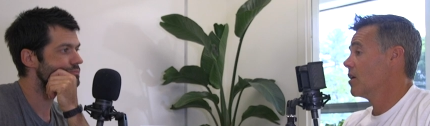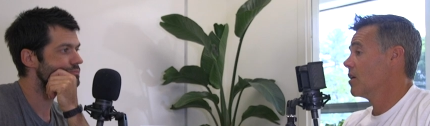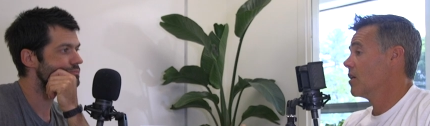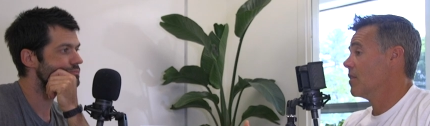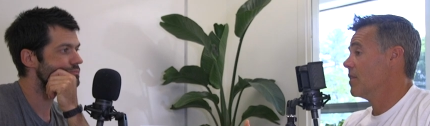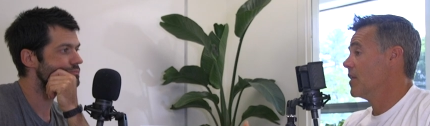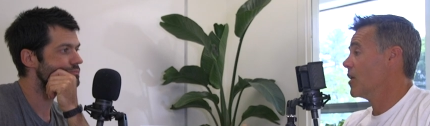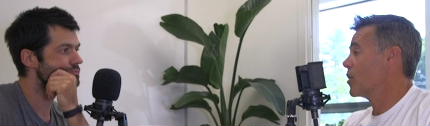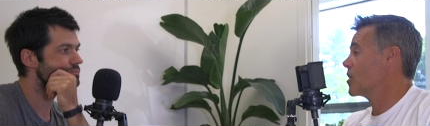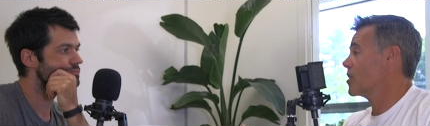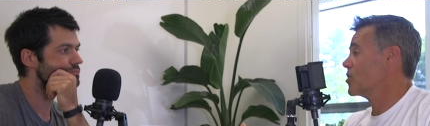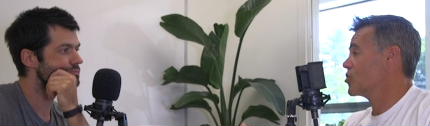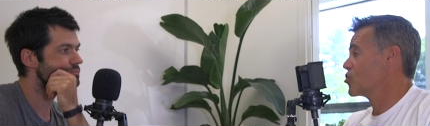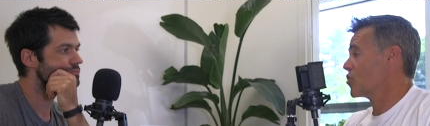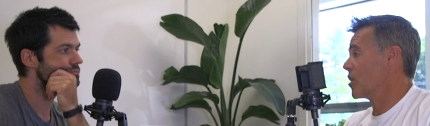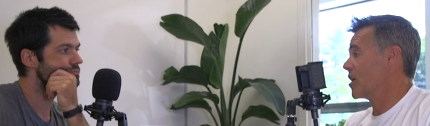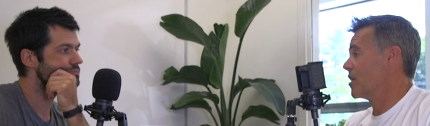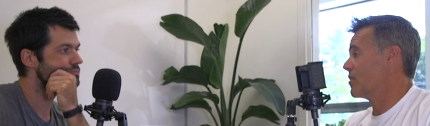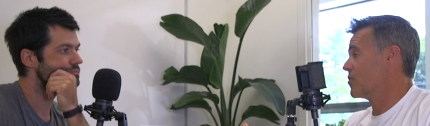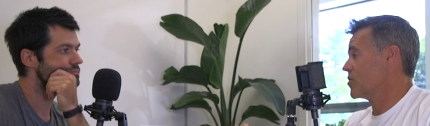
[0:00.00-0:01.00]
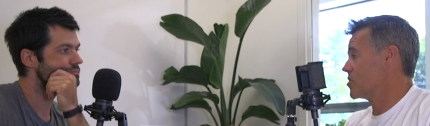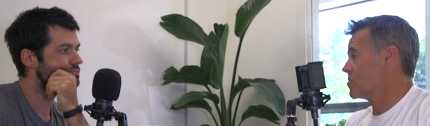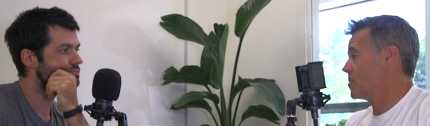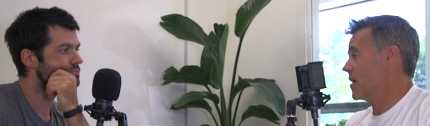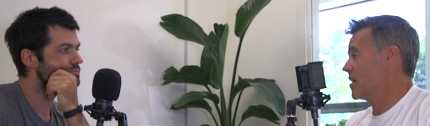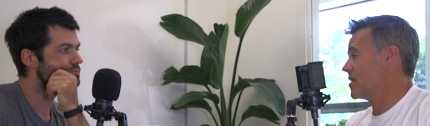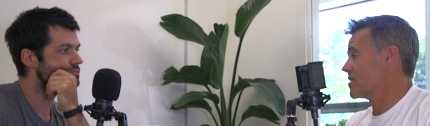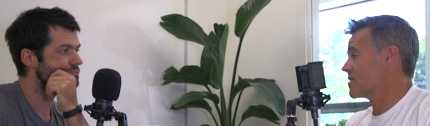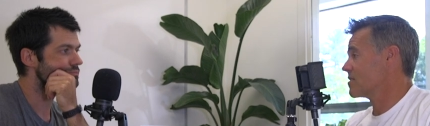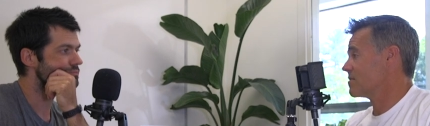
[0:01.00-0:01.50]
Speaker 1: they're constrained for
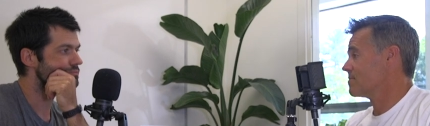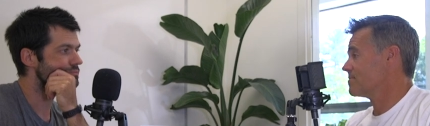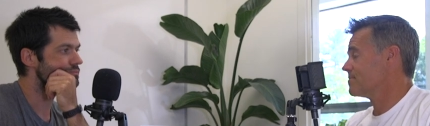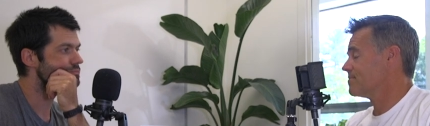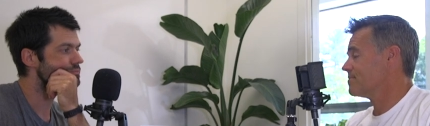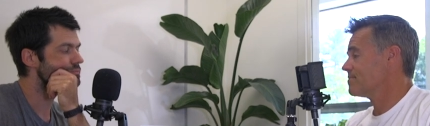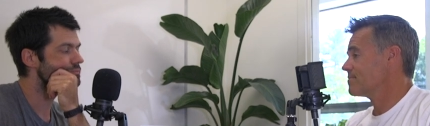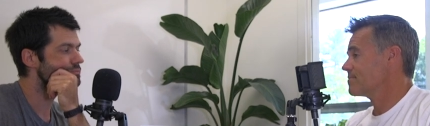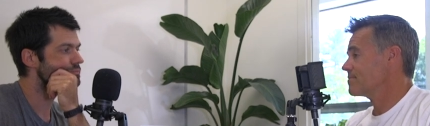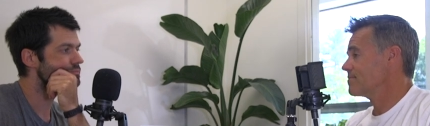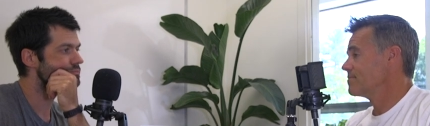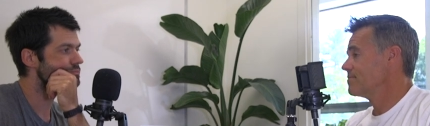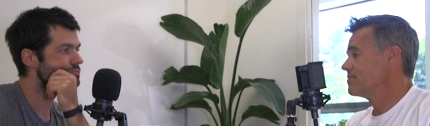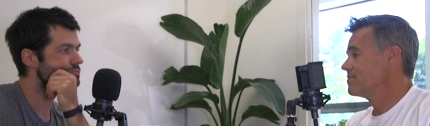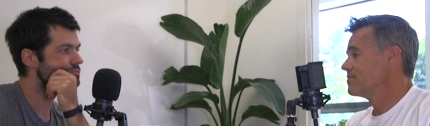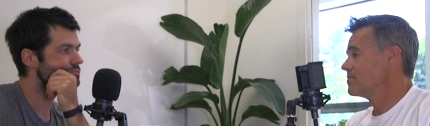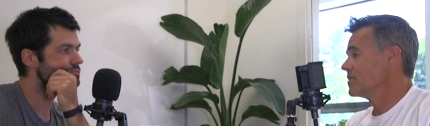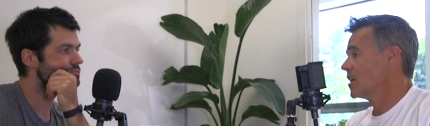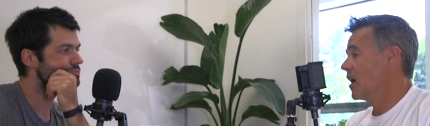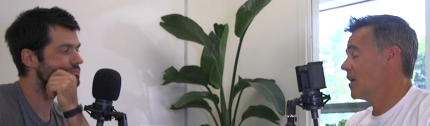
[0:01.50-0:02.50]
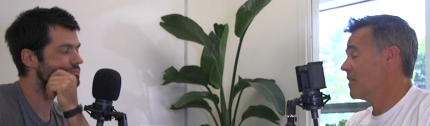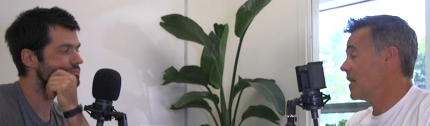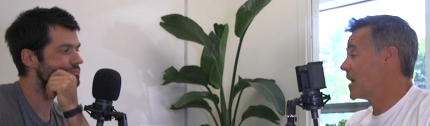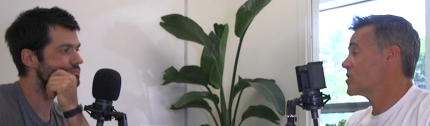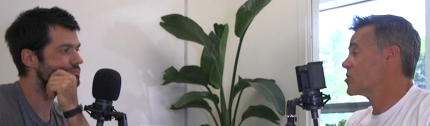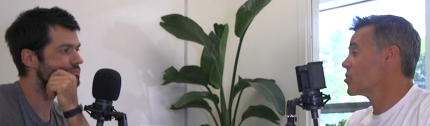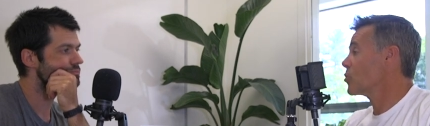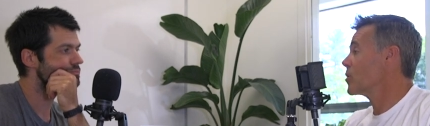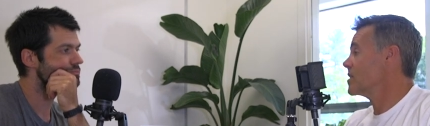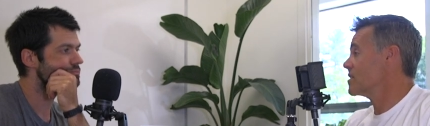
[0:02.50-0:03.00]
space, mm-hmm. and
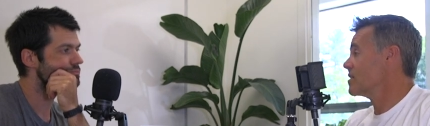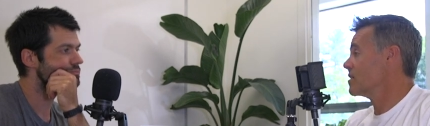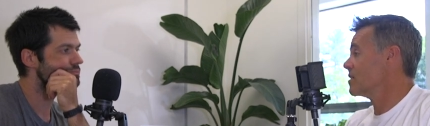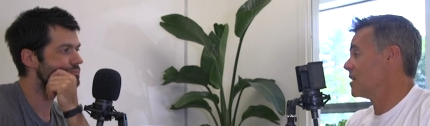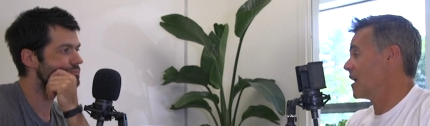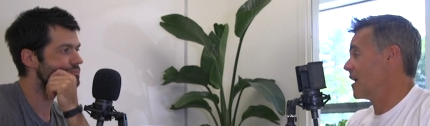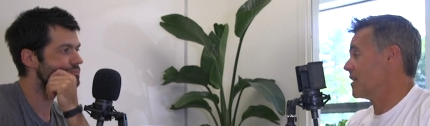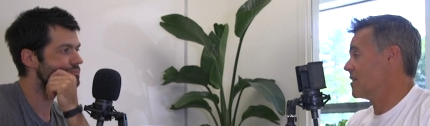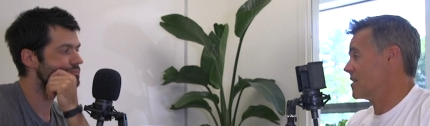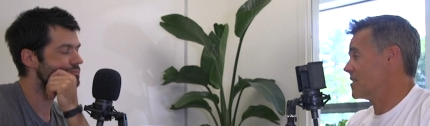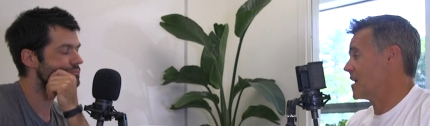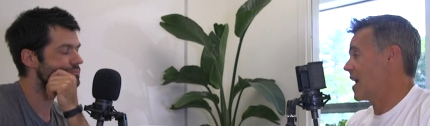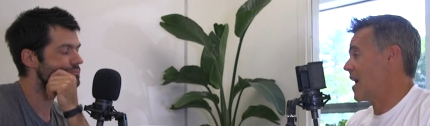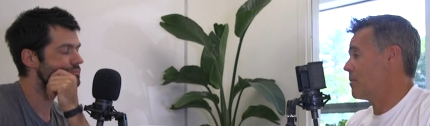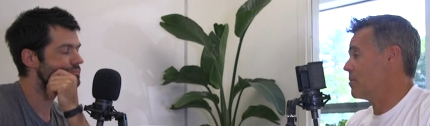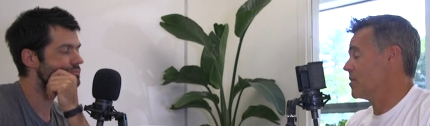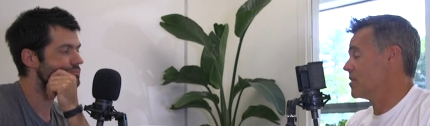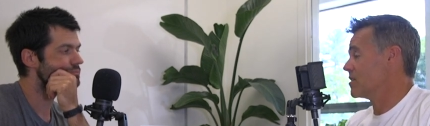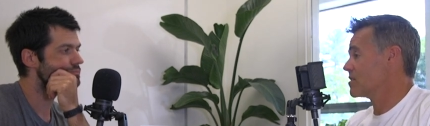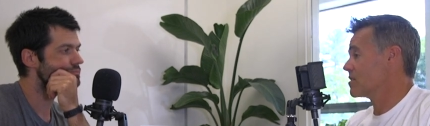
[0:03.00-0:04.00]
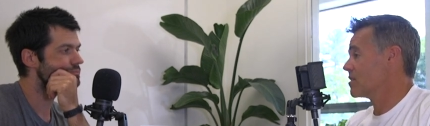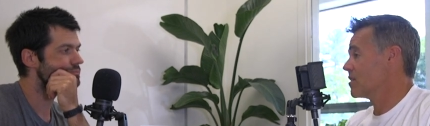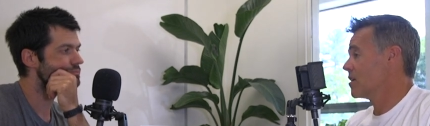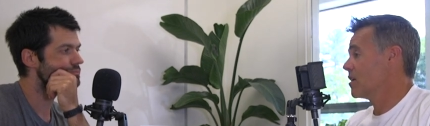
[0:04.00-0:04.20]
that's the reason that this happens